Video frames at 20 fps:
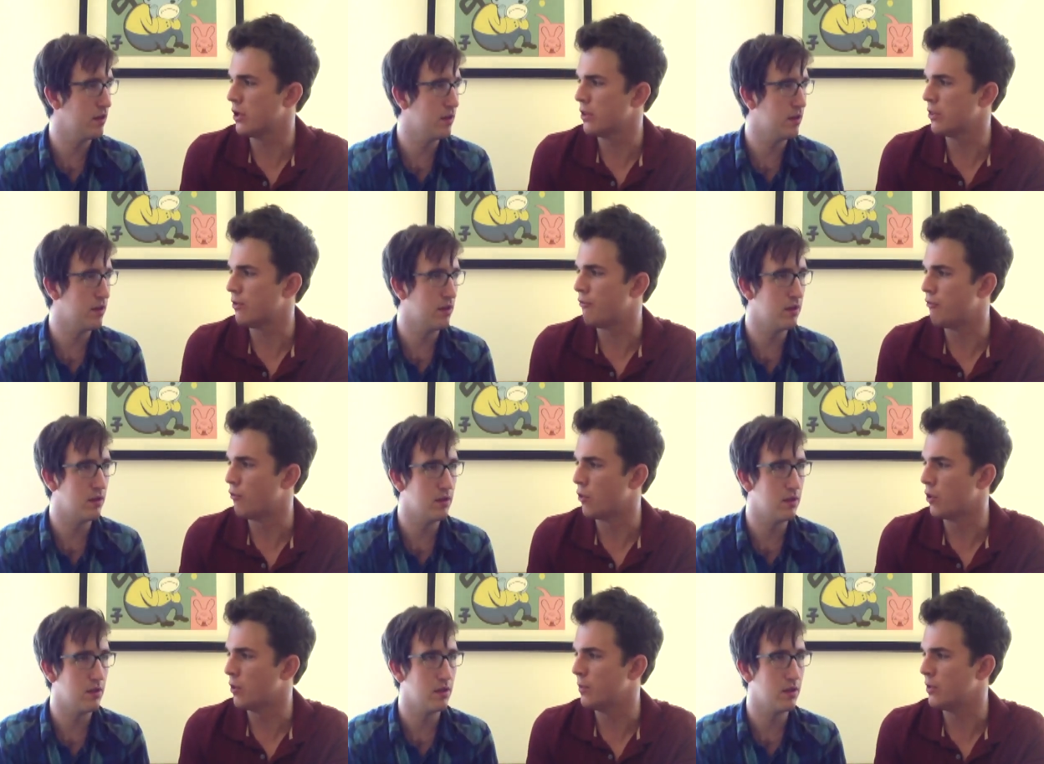Speaker 1: on the
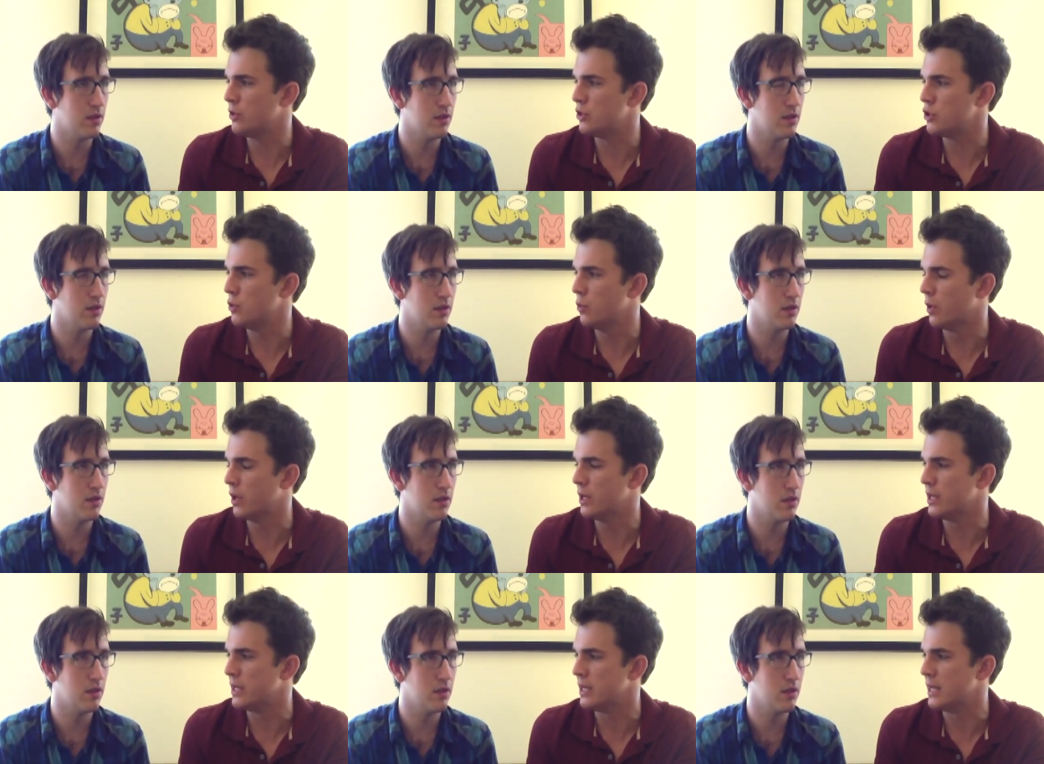form? Do you
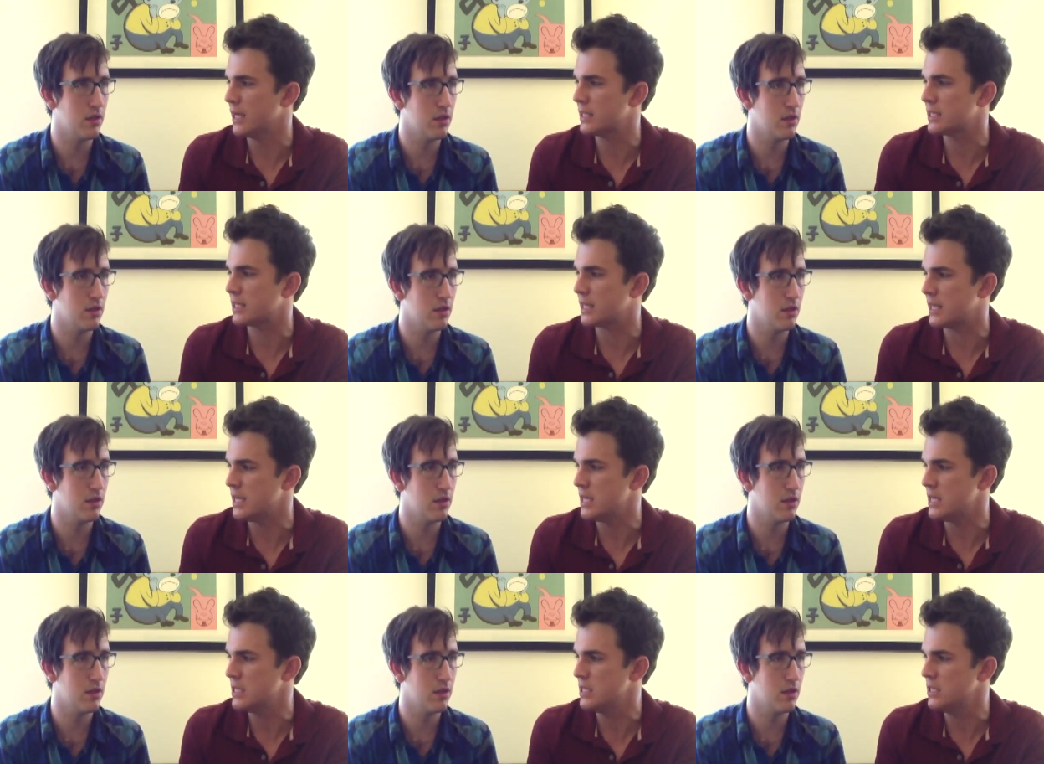want Nick's
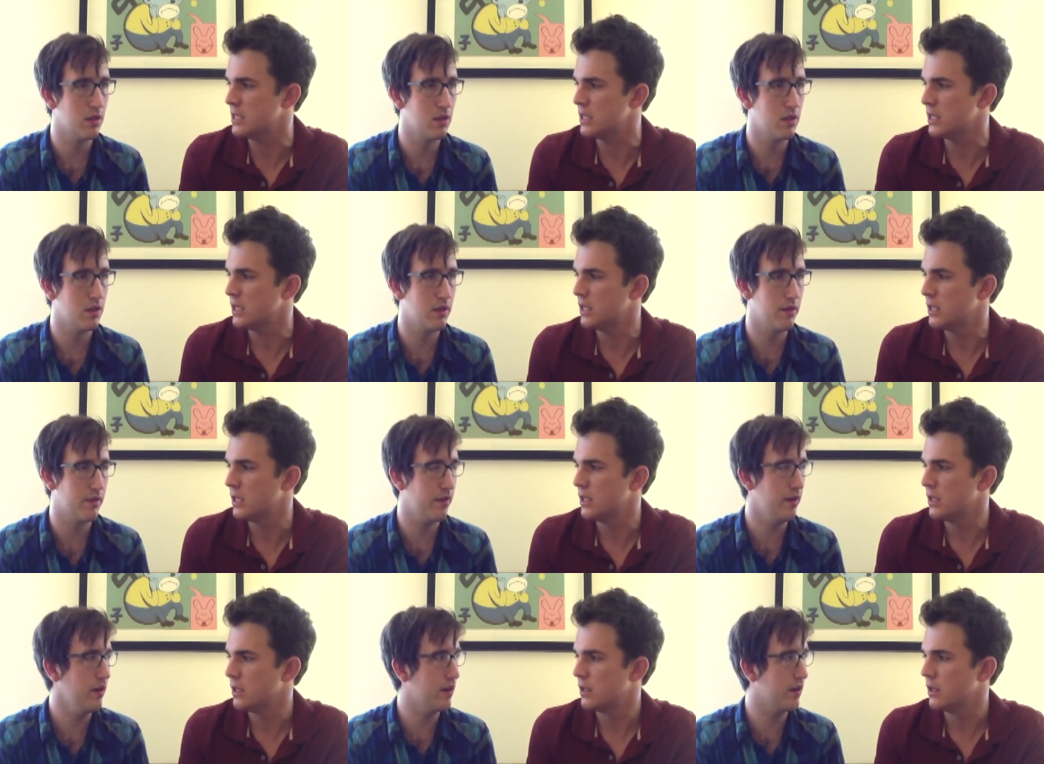keys? They're
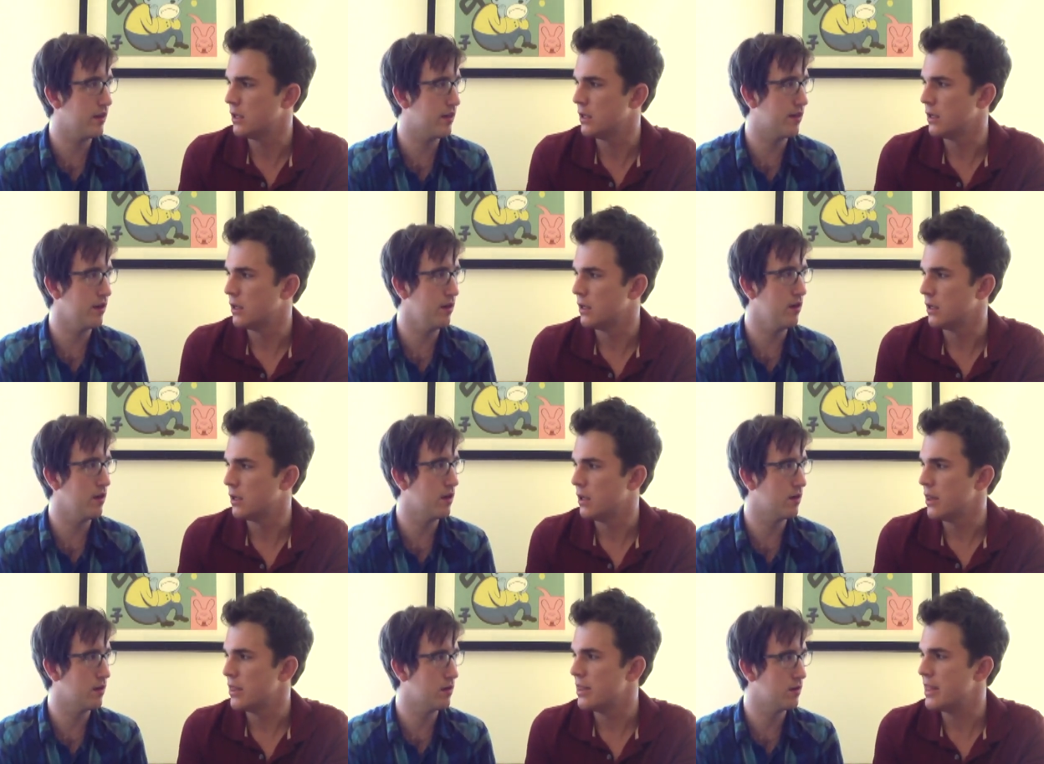very
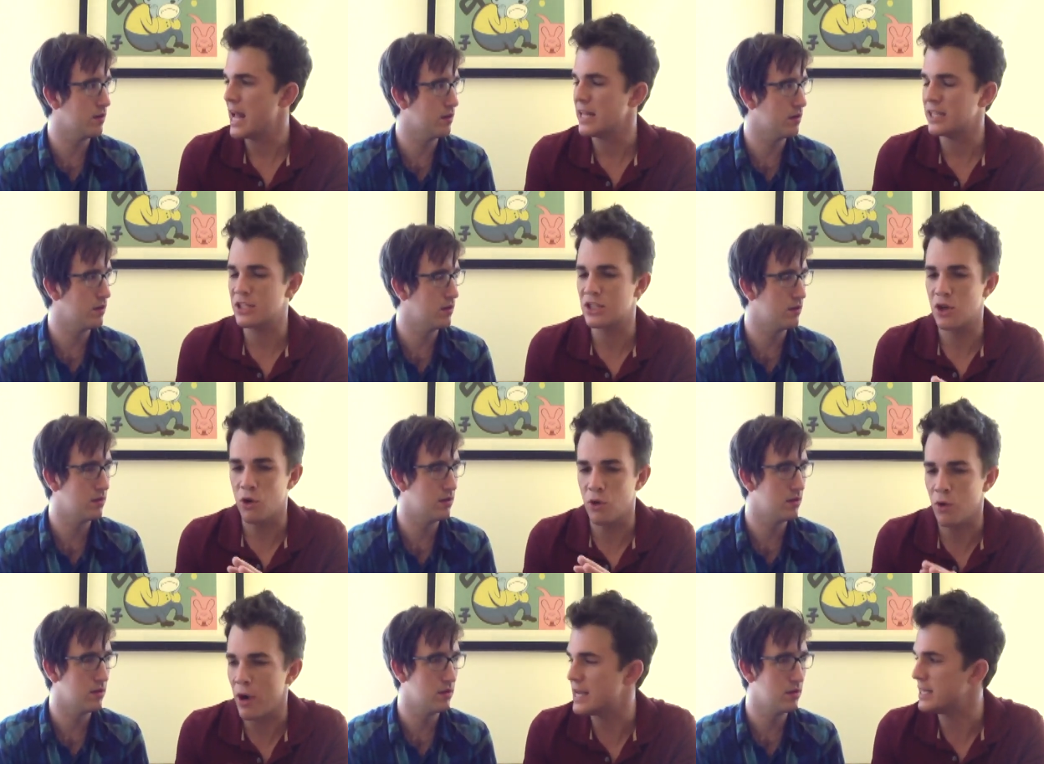thorough. That's
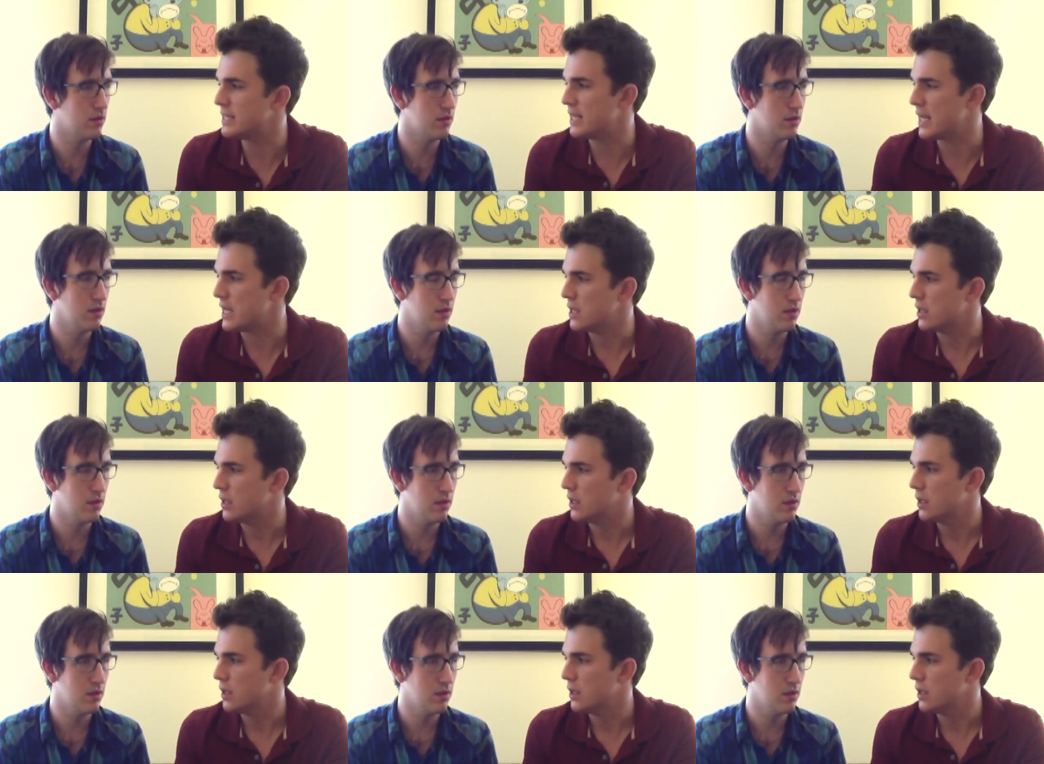crazy.